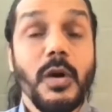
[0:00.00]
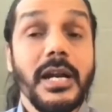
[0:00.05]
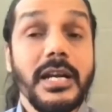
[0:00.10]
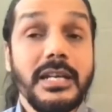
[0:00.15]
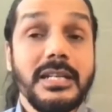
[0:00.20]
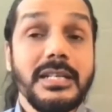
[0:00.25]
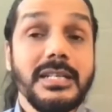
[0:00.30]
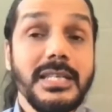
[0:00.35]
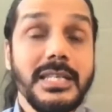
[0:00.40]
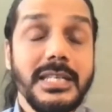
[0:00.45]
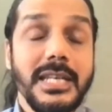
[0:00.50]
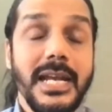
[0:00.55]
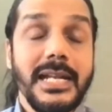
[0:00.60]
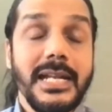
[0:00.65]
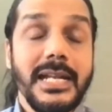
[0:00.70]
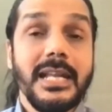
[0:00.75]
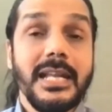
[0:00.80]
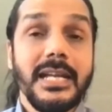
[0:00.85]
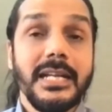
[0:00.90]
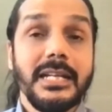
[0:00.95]

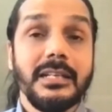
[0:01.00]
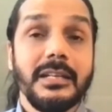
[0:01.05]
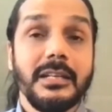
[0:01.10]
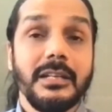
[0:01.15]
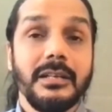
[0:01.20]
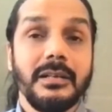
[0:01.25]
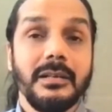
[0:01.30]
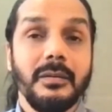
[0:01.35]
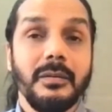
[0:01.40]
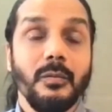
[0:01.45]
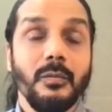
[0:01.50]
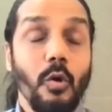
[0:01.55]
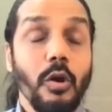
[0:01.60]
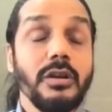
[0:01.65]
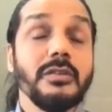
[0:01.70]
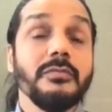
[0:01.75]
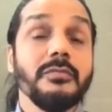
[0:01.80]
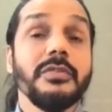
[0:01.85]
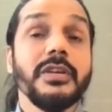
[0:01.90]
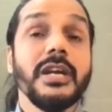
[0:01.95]
understand that
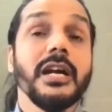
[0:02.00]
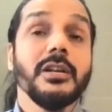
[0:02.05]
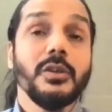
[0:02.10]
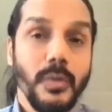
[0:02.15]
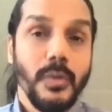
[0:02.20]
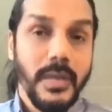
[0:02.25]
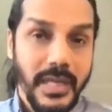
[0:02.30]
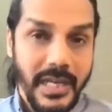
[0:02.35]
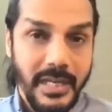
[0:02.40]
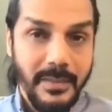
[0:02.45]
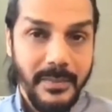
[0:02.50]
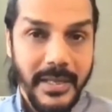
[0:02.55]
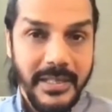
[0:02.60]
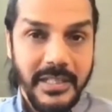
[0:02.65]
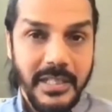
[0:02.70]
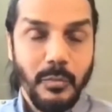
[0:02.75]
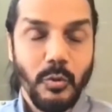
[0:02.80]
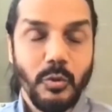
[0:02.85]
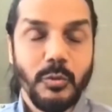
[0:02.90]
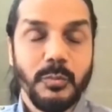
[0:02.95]
what we are doing in
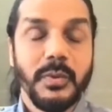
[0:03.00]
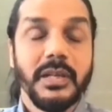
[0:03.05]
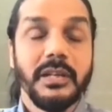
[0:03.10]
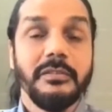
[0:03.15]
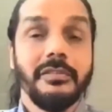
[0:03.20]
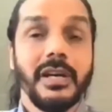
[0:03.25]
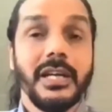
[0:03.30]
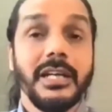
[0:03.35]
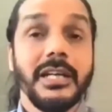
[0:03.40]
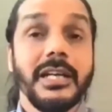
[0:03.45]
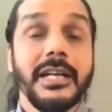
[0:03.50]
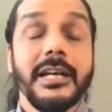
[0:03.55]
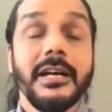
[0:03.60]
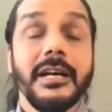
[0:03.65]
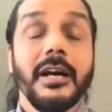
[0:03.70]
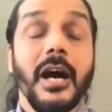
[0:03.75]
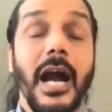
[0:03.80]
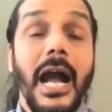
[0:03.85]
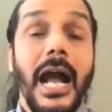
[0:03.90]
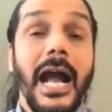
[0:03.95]
MaitriBodh Parivaar
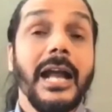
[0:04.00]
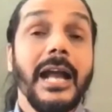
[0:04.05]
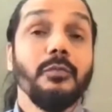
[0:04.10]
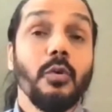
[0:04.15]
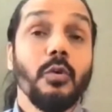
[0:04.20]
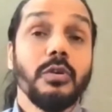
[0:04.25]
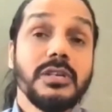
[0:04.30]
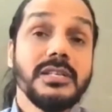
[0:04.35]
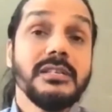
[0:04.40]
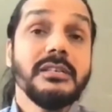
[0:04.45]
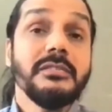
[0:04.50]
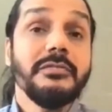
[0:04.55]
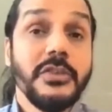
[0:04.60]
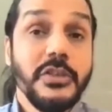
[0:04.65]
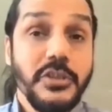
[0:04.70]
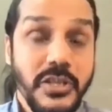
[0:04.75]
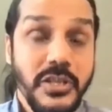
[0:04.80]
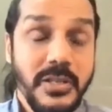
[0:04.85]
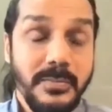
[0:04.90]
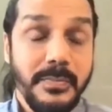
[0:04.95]
and what is the
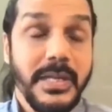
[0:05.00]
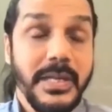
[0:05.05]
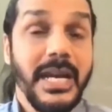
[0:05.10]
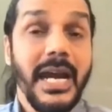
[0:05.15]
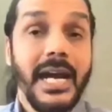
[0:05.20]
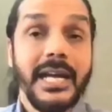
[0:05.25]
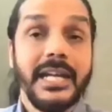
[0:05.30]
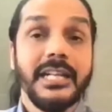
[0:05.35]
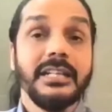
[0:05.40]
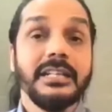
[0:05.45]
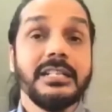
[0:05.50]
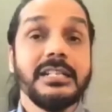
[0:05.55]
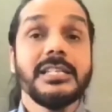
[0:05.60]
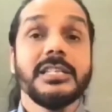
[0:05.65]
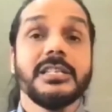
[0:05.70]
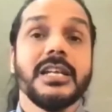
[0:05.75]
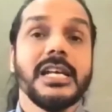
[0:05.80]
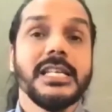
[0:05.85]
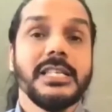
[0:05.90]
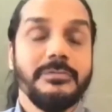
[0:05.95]
vision behind this
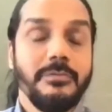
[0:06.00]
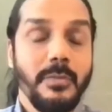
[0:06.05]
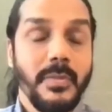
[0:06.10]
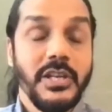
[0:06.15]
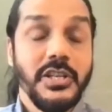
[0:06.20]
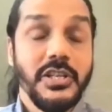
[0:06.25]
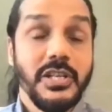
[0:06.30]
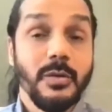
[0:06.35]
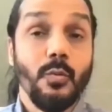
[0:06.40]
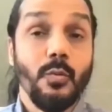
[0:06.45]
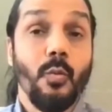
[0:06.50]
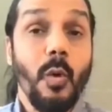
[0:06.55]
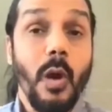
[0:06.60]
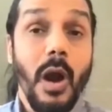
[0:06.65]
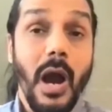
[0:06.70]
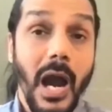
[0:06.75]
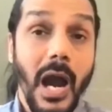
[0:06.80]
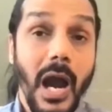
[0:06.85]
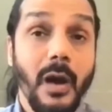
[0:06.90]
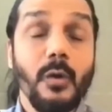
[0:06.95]
transformation,
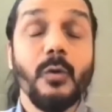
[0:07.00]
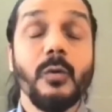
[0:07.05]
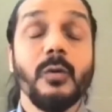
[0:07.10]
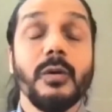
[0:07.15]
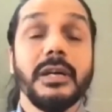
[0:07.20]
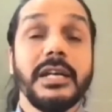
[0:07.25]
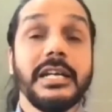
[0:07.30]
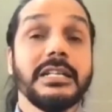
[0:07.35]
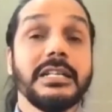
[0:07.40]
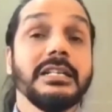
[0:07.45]
how it